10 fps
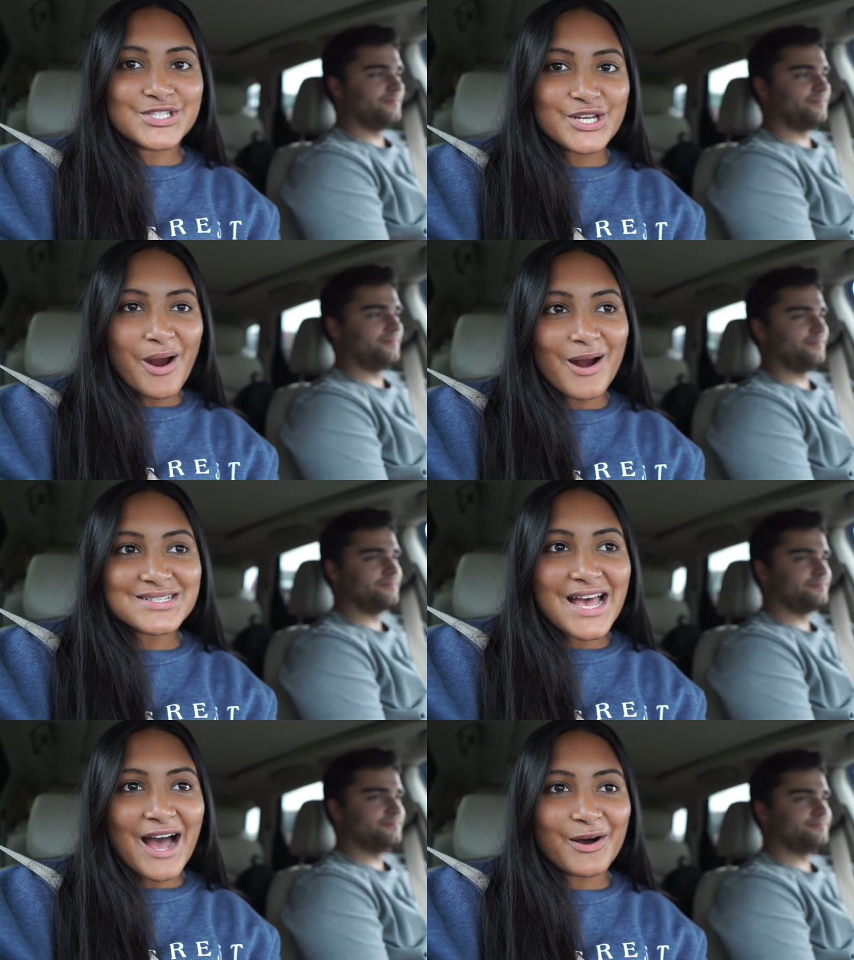Speaker 1: two
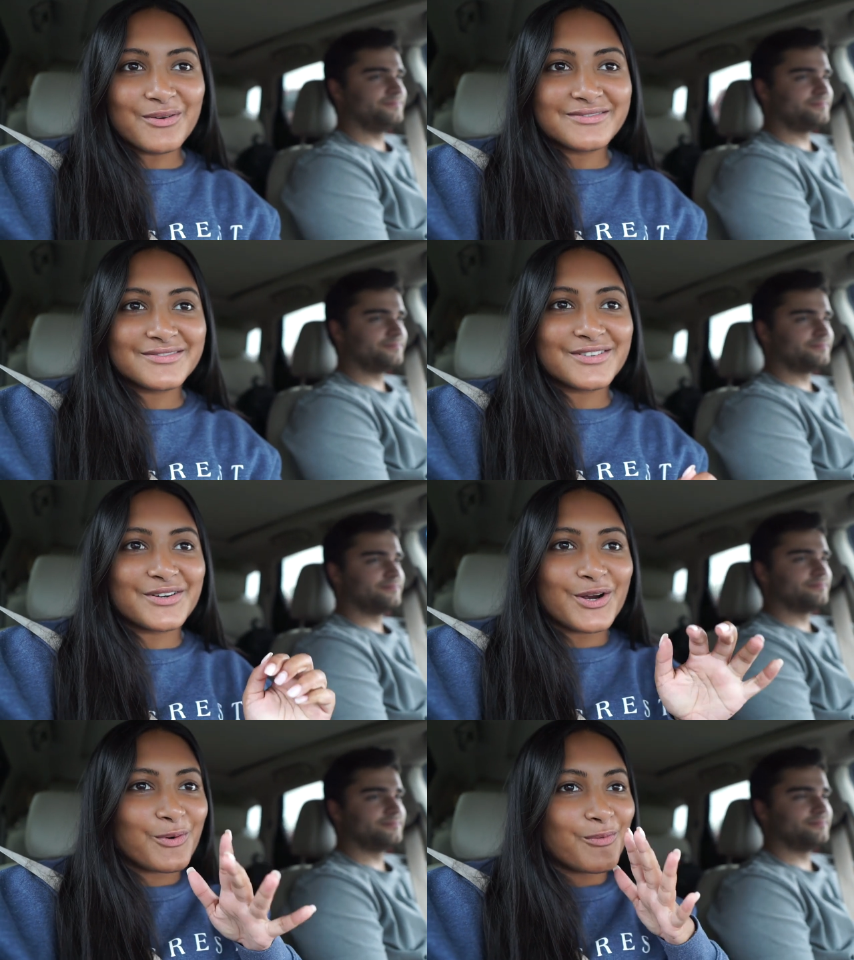hours out,
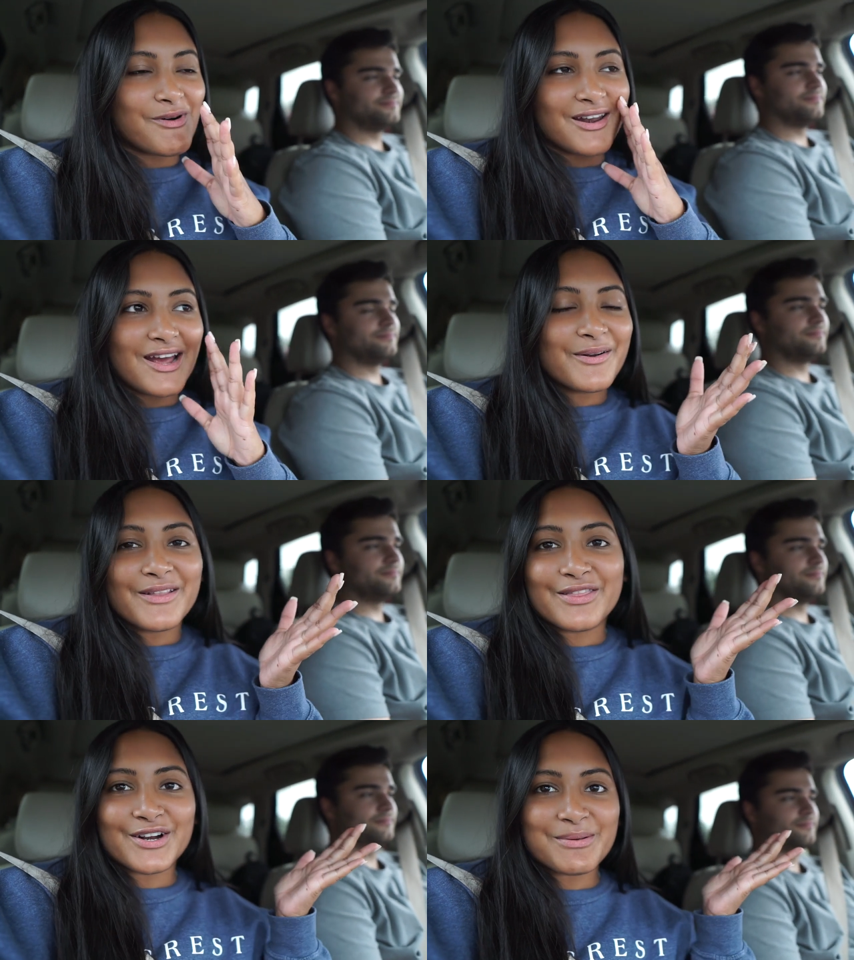or one hour
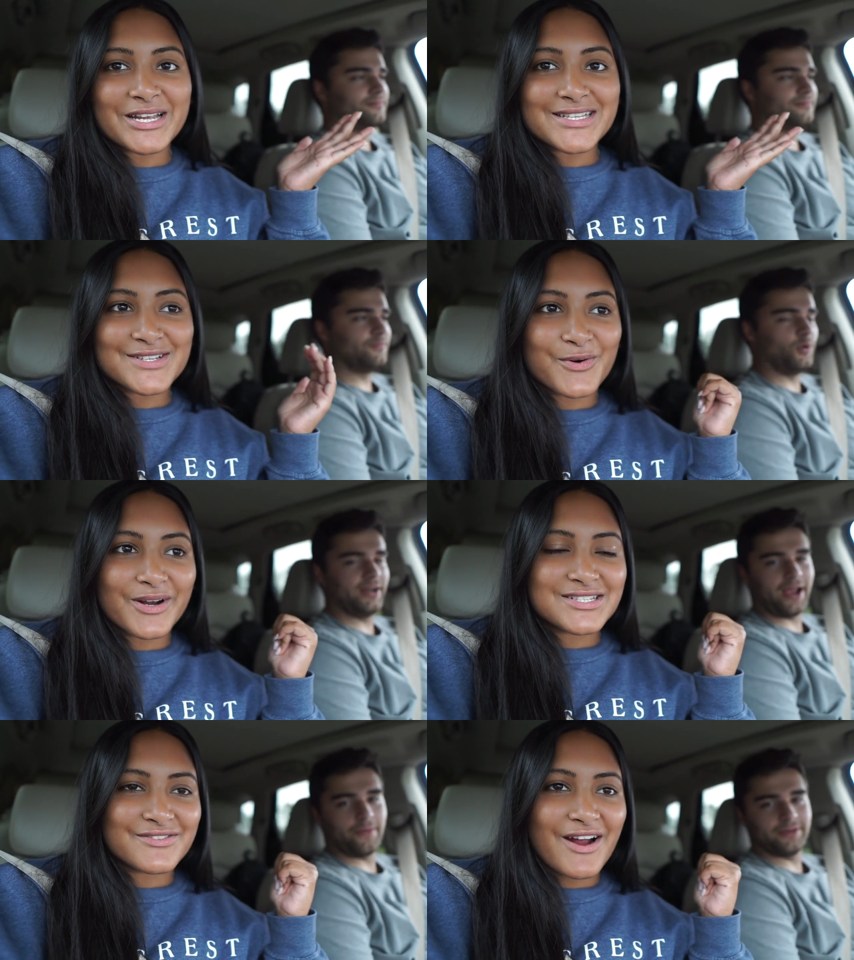and 30 minutes
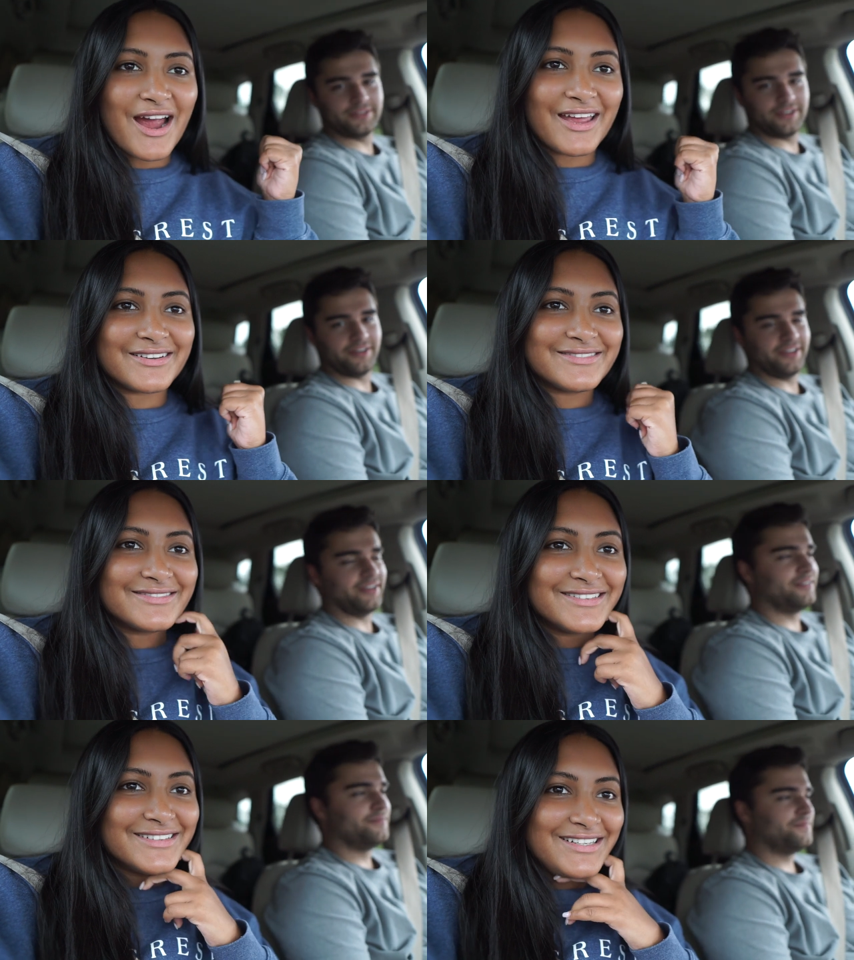according to
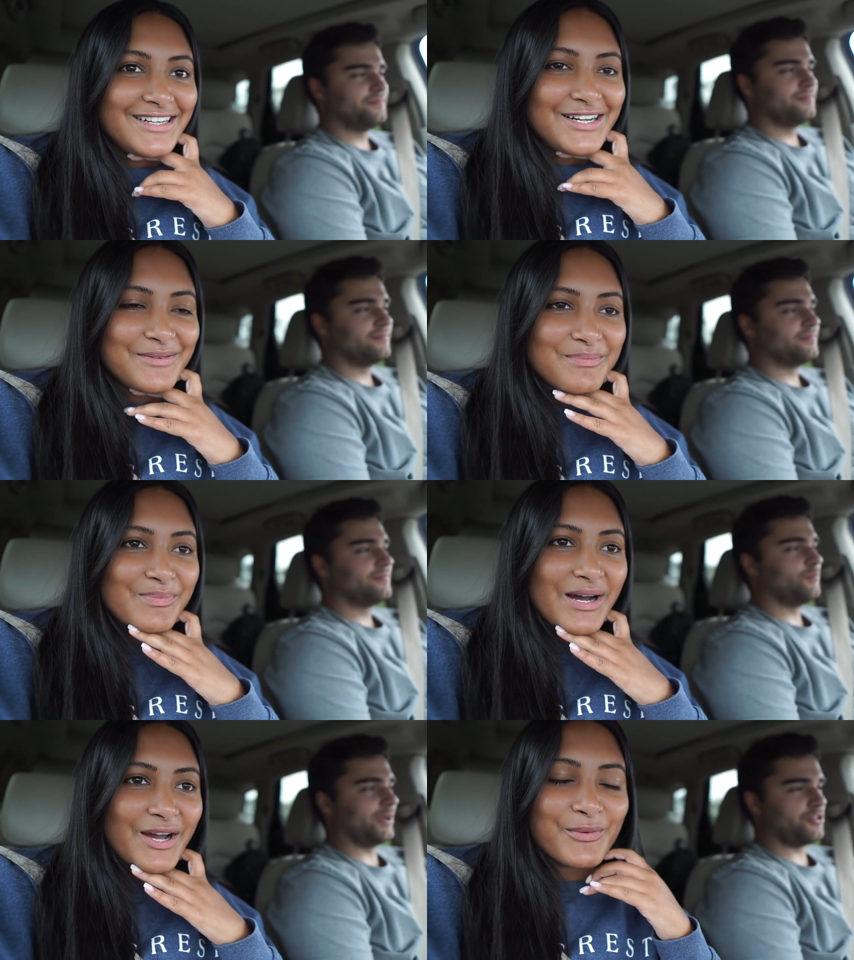Ryan.
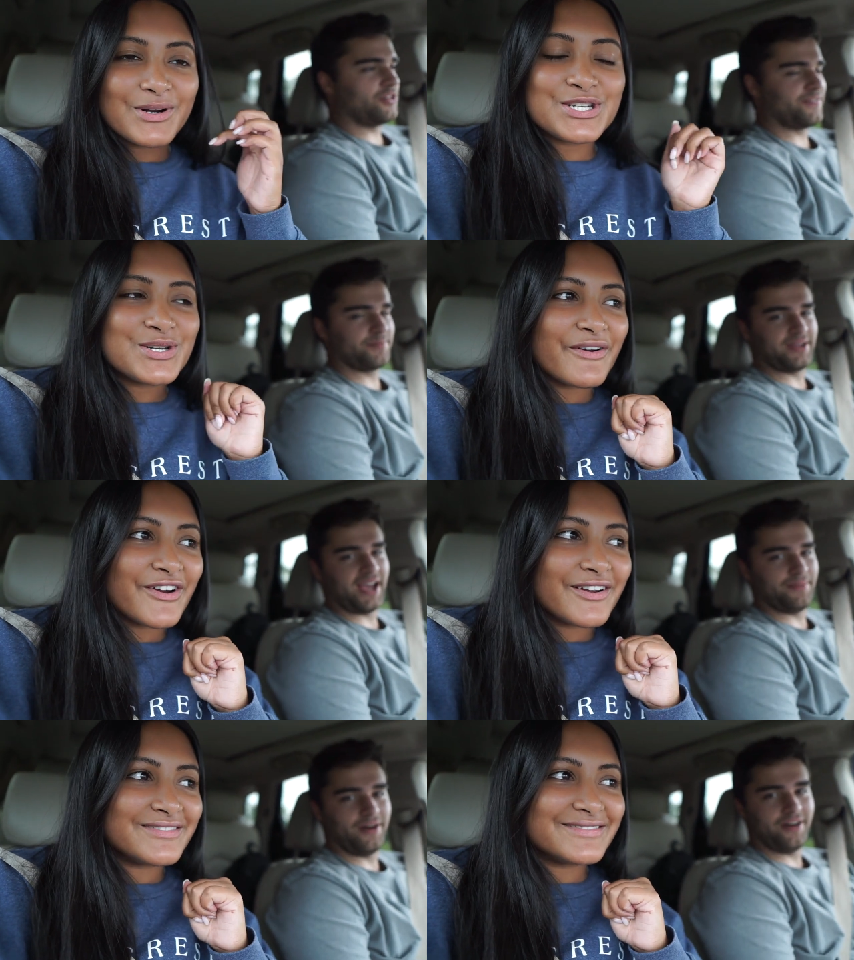But we're two
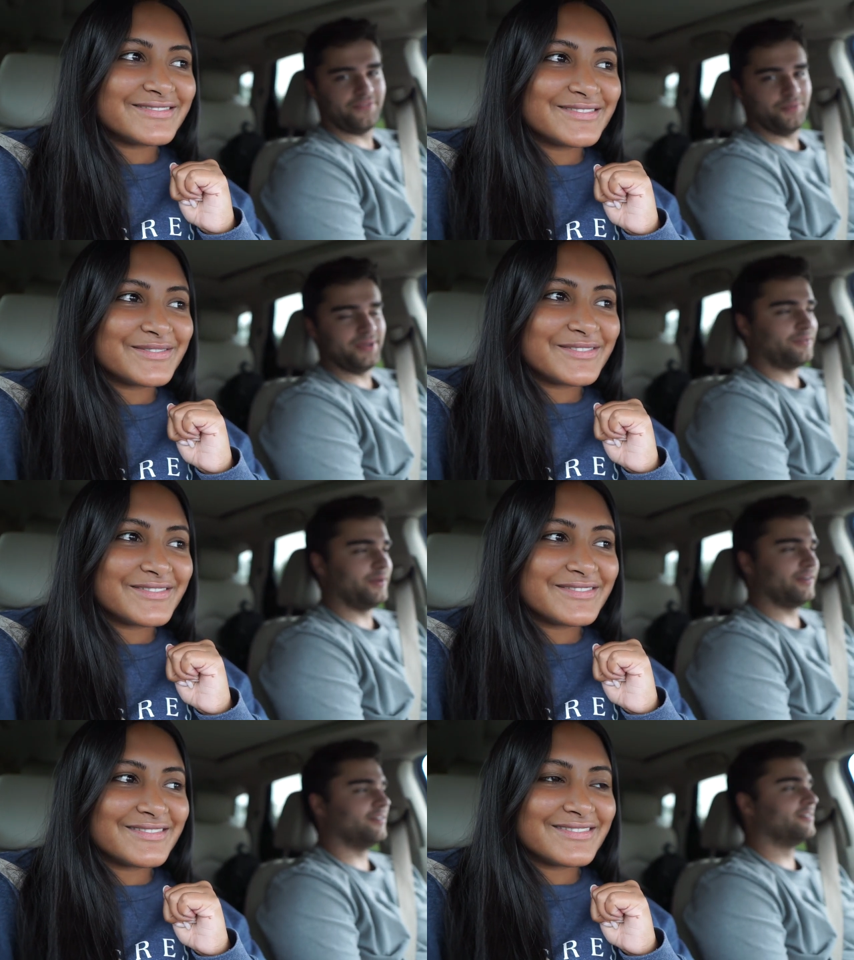different. Time off,
Speaker 2: we'll be
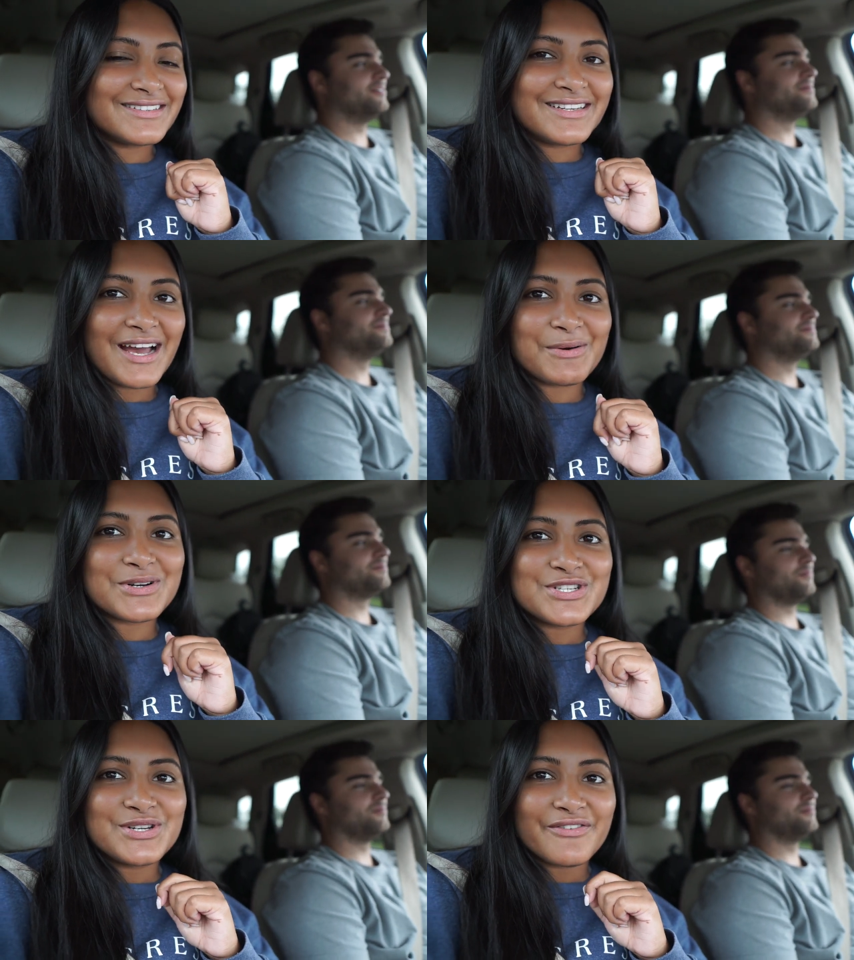quicker. Yeah,
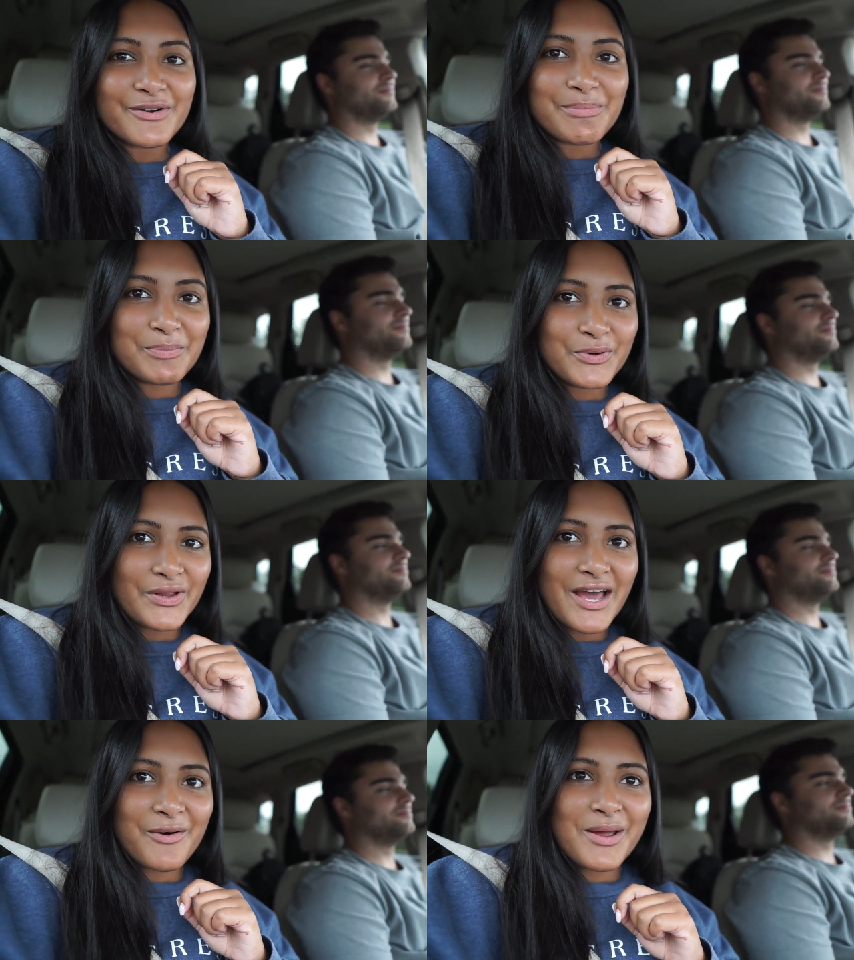
Speaker 1: we're two different people
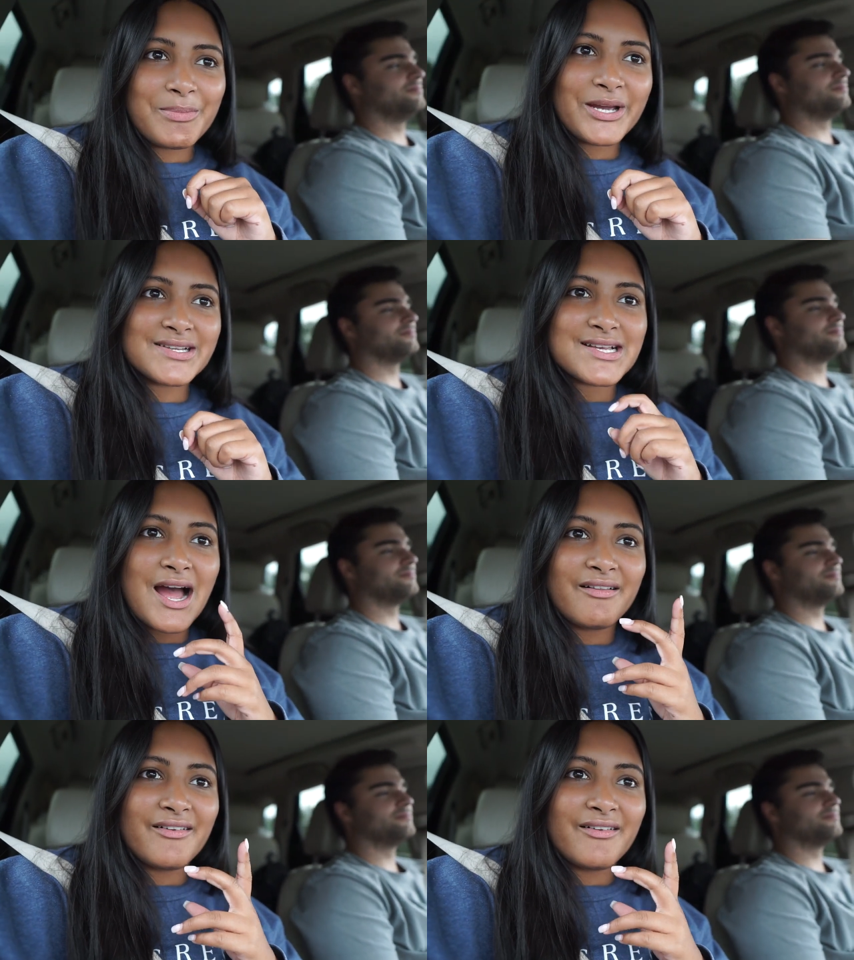in that way because I